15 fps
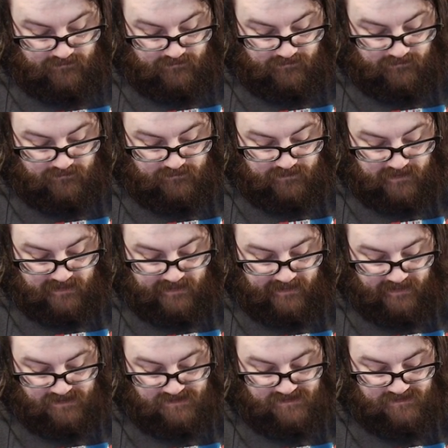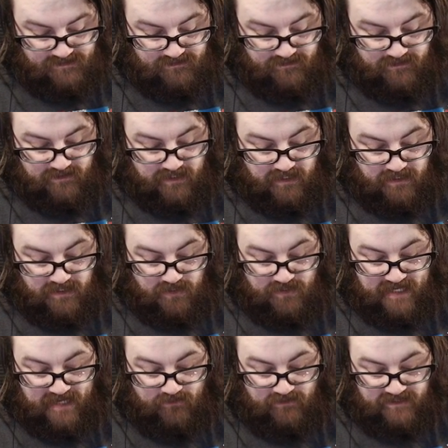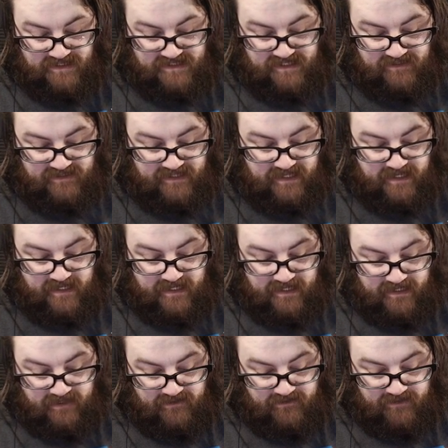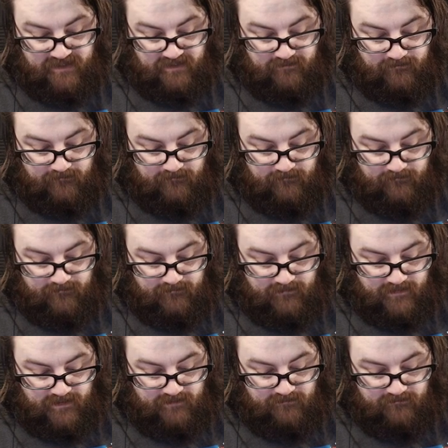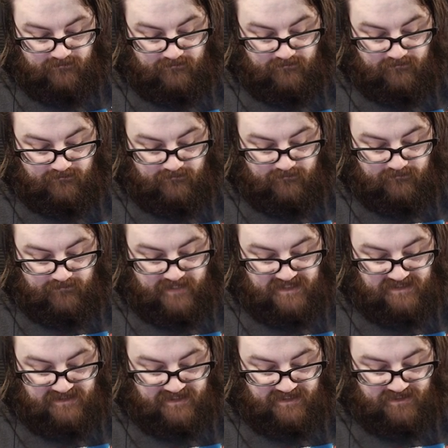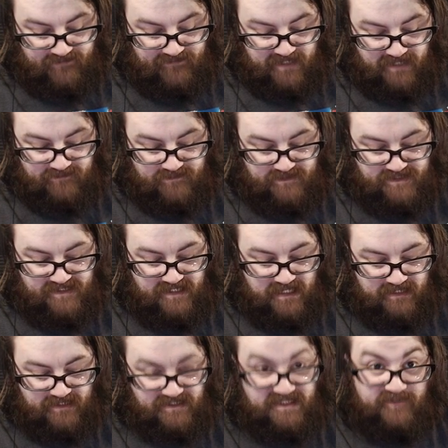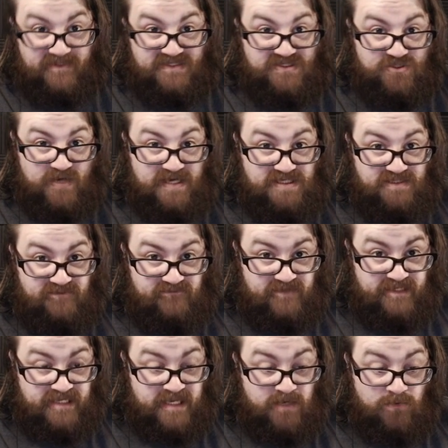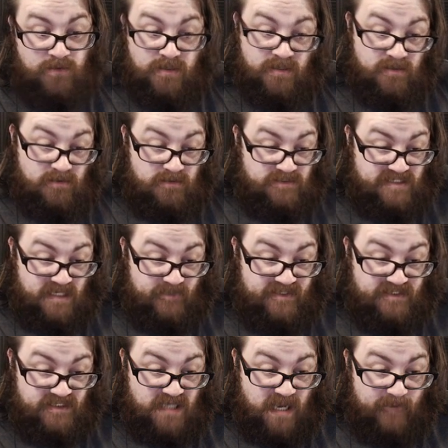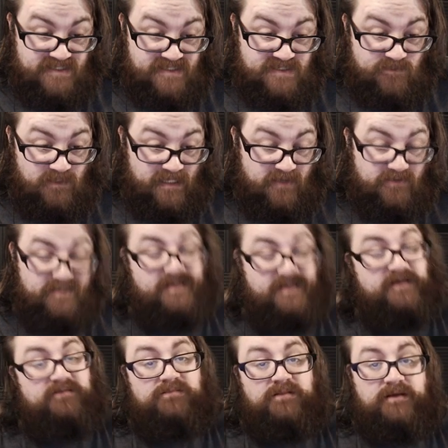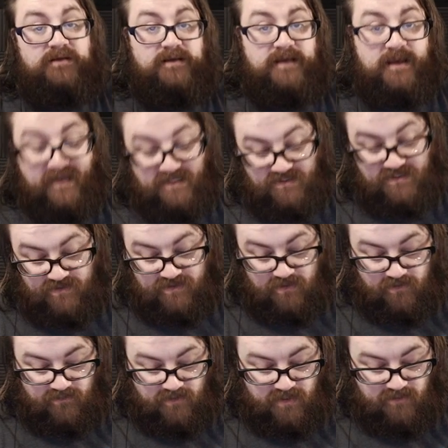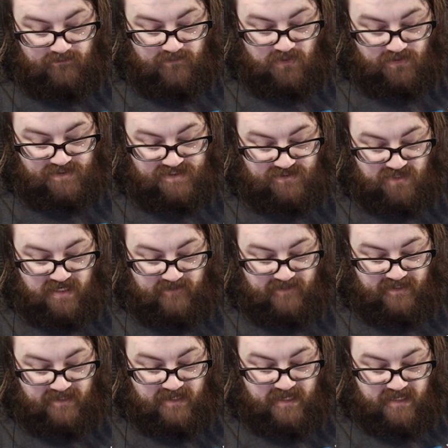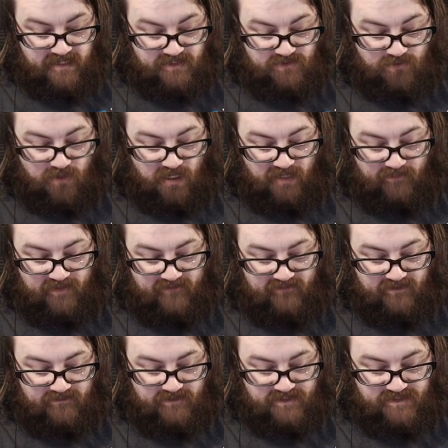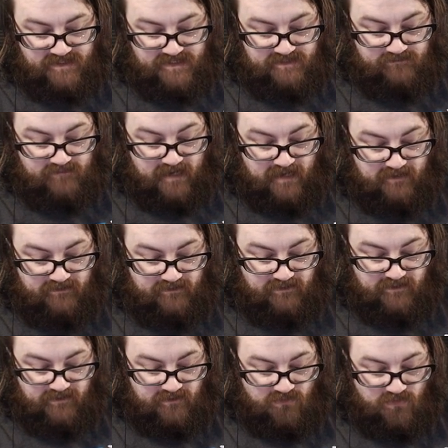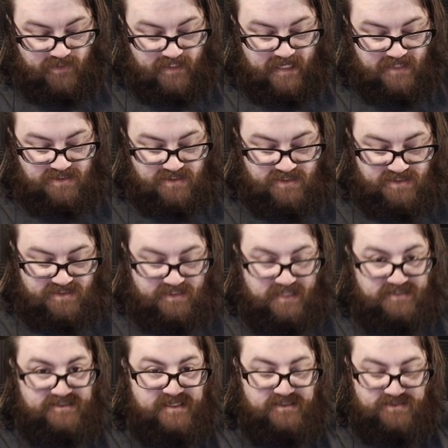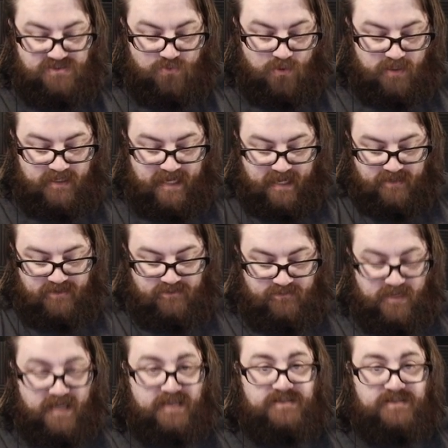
Nice. You can't really see the amazing detail. If you'd like to see like a demonstration video, tell me in the comments below, I may do it on a stream and do a clip of it, because we can actually just, like, say, squirt it out, and then I can